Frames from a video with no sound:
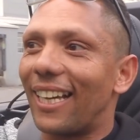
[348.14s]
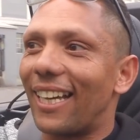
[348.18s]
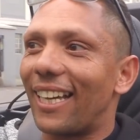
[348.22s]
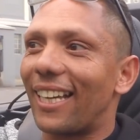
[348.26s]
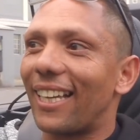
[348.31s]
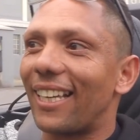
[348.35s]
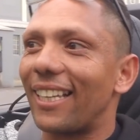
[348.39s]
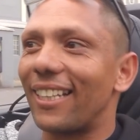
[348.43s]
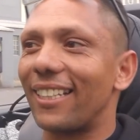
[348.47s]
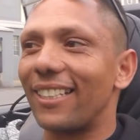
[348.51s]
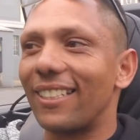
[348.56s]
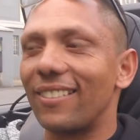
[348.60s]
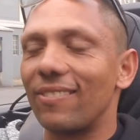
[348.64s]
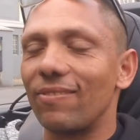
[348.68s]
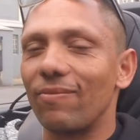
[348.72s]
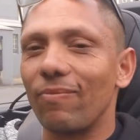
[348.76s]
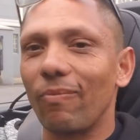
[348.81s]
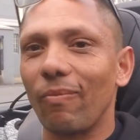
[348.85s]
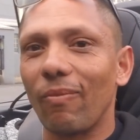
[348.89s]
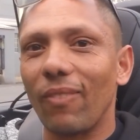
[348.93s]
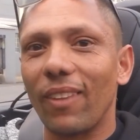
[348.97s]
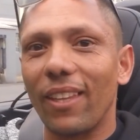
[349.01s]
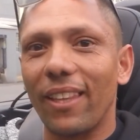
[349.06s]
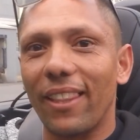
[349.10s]
And
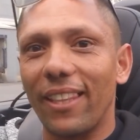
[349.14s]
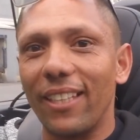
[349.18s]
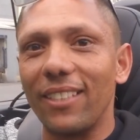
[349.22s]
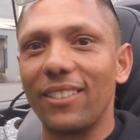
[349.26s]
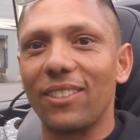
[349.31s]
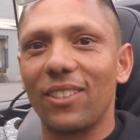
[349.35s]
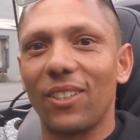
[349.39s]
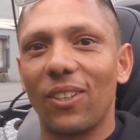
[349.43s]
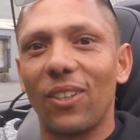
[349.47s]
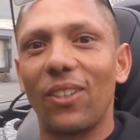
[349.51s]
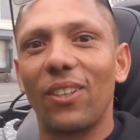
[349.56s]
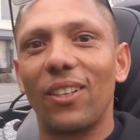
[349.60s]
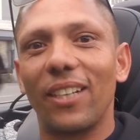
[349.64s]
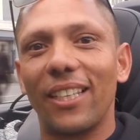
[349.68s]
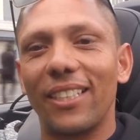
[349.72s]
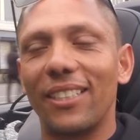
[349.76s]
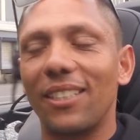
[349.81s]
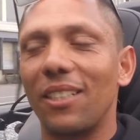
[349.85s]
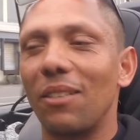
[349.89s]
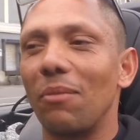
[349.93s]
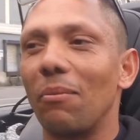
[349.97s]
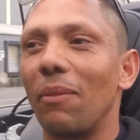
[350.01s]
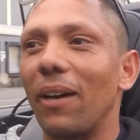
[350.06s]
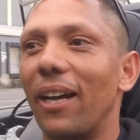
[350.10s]
this car
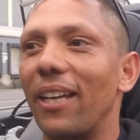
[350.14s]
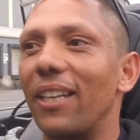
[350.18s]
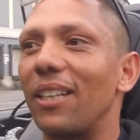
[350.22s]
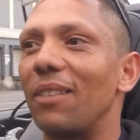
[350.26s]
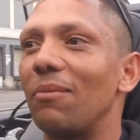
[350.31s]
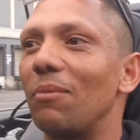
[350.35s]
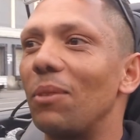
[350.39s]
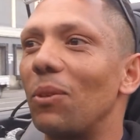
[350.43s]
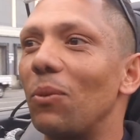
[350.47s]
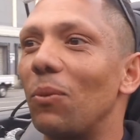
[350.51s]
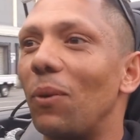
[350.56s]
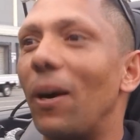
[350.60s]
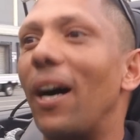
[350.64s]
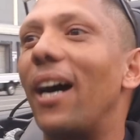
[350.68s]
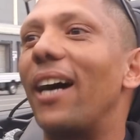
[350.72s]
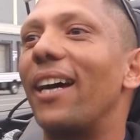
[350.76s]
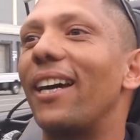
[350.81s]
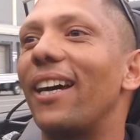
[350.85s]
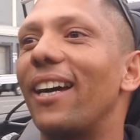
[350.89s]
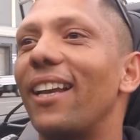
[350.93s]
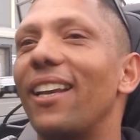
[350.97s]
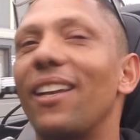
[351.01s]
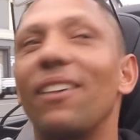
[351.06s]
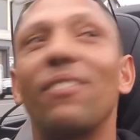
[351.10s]
has reminded me
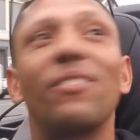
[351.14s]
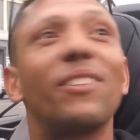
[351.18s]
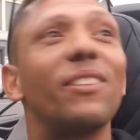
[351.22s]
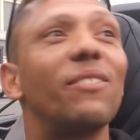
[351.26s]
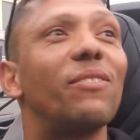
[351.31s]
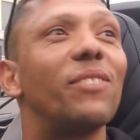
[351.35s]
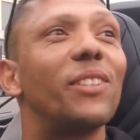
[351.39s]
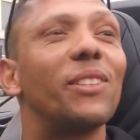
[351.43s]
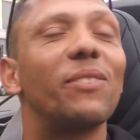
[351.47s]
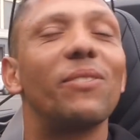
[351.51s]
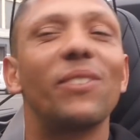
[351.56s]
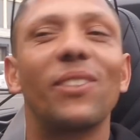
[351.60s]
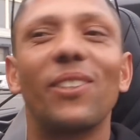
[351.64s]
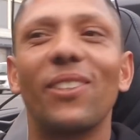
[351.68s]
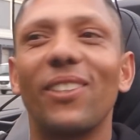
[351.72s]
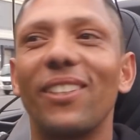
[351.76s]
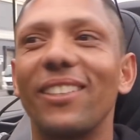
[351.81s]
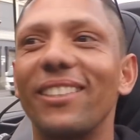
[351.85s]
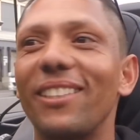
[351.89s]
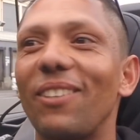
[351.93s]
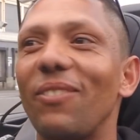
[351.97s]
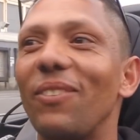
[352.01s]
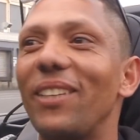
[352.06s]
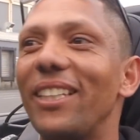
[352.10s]
why I love convertible
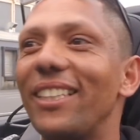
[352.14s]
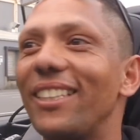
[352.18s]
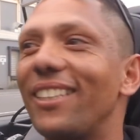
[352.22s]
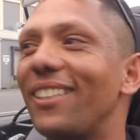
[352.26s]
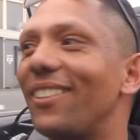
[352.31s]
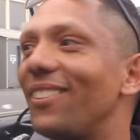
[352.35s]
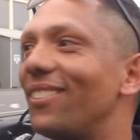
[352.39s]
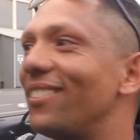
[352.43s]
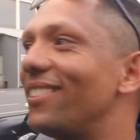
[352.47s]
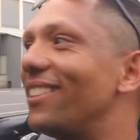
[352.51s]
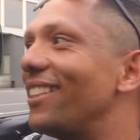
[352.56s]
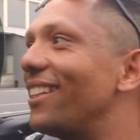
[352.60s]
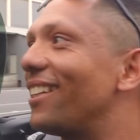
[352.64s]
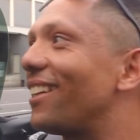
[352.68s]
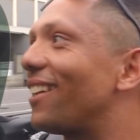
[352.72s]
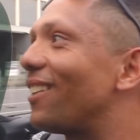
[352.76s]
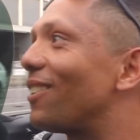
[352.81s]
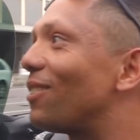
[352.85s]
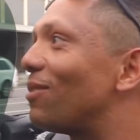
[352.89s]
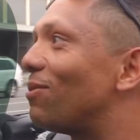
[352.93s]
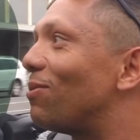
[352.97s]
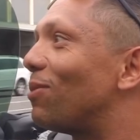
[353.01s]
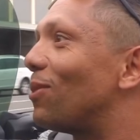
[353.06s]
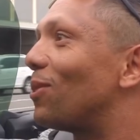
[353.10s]
cars. I mean, cruising
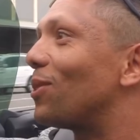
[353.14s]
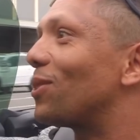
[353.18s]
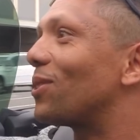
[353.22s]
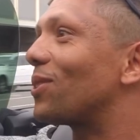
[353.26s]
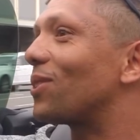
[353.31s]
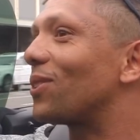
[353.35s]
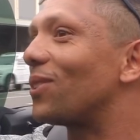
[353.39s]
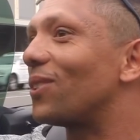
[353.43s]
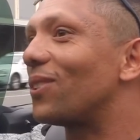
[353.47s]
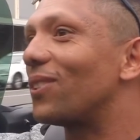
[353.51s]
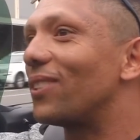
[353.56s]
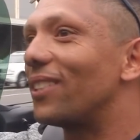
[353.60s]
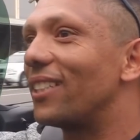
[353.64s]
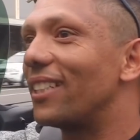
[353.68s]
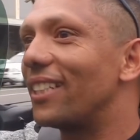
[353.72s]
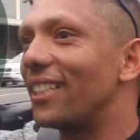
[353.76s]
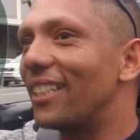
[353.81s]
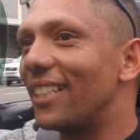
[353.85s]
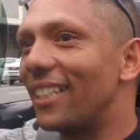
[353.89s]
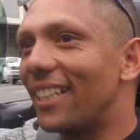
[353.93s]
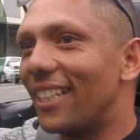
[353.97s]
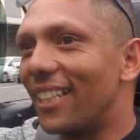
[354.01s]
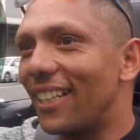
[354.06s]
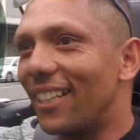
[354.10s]
around the foreshore,
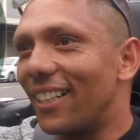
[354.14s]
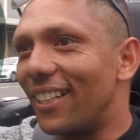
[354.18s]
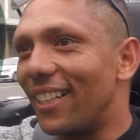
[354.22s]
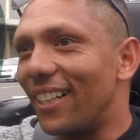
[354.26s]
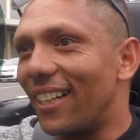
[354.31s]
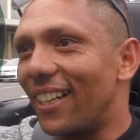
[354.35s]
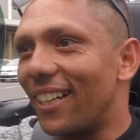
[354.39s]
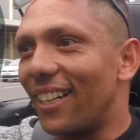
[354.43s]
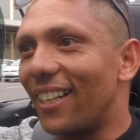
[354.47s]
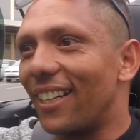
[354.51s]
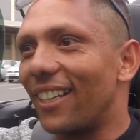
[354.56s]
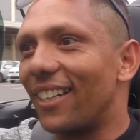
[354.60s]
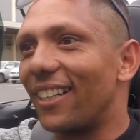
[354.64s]
this